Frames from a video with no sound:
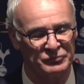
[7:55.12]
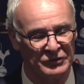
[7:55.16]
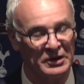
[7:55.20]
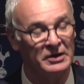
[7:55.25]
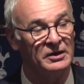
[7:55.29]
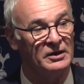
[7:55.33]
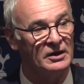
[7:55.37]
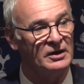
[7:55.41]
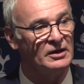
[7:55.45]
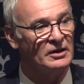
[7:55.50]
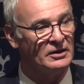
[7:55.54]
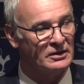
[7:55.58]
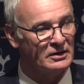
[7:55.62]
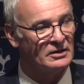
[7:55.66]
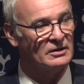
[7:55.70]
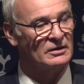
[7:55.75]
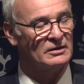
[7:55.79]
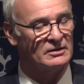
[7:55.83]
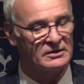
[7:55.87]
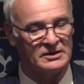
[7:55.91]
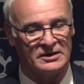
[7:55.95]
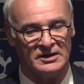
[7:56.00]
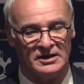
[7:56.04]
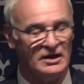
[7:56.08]
Crowds seem to
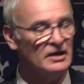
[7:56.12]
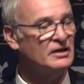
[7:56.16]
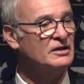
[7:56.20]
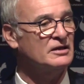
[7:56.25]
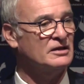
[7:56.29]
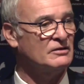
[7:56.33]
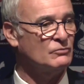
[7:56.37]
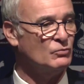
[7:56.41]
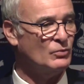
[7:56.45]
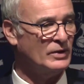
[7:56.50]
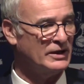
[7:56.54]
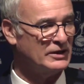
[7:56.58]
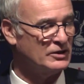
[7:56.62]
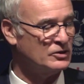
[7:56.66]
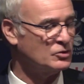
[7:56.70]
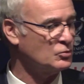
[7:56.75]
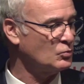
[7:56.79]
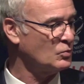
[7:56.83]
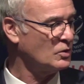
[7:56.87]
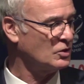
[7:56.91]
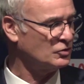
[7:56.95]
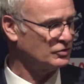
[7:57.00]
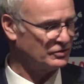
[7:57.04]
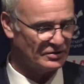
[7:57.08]
have it in their mind. When
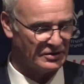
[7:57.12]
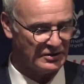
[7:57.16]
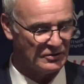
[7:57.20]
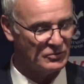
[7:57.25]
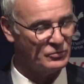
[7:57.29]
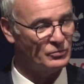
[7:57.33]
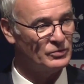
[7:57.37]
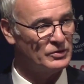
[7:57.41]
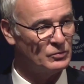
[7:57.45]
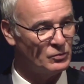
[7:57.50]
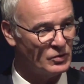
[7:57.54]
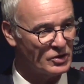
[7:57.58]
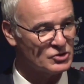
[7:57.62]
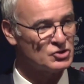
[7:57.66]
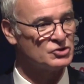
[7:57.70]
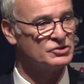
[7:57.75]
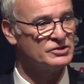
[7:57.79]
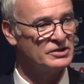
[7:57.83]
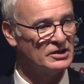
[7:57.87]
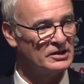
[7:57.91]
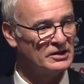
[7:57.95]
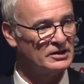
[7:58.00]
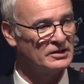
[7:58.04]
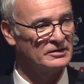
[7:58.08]
you want, we watch
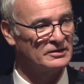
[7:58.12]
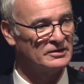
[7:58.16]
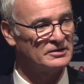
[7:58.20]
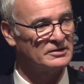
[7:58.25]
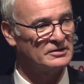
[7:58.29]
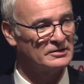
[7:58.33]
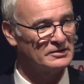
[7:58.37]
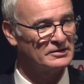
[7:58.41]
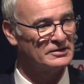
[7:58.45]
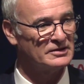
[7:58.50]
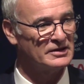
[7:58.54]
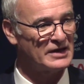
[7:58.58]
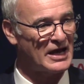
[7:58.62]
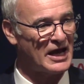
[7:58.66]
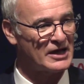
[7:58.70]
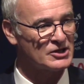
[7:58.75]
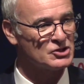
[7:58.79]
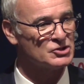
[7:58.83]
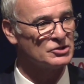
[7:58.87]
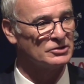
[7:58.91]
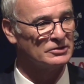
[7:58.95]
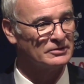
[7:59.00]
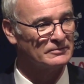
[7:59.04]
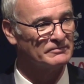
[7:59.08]
the
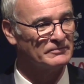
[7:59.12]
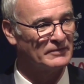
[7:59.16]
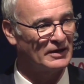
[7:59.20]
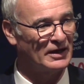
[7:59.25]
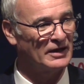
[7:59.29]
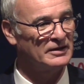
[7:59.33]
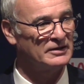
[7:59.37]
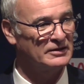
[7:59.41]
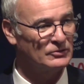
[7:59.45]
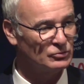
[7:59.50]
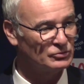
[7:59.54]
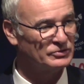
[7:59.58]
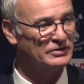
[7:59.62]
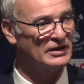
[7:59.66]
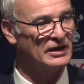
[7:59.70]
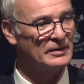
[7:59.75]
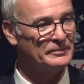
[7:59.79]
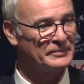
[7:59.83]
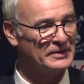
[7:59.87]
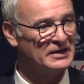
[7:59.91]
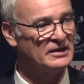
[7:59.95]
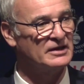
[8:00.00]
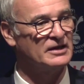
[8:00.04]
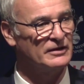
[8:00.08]
action, and you
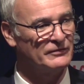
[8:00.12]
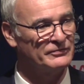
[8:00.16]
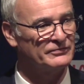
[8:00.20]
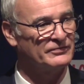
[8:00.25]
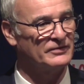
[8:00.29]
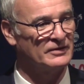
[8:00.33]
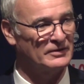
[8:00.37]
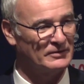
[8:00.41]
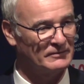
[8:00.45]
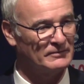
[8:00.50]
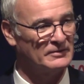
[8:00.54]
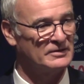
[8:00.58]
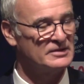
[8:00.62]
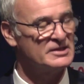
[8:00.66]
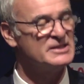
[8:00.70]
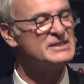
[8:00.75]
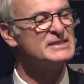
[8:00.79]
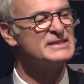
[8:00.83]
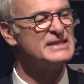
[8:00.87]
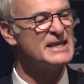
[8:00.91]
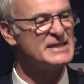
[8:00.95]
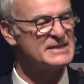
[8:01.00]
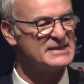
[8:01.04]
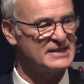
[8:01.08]
tell me if
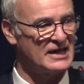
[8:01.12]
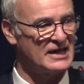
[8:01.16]
it's the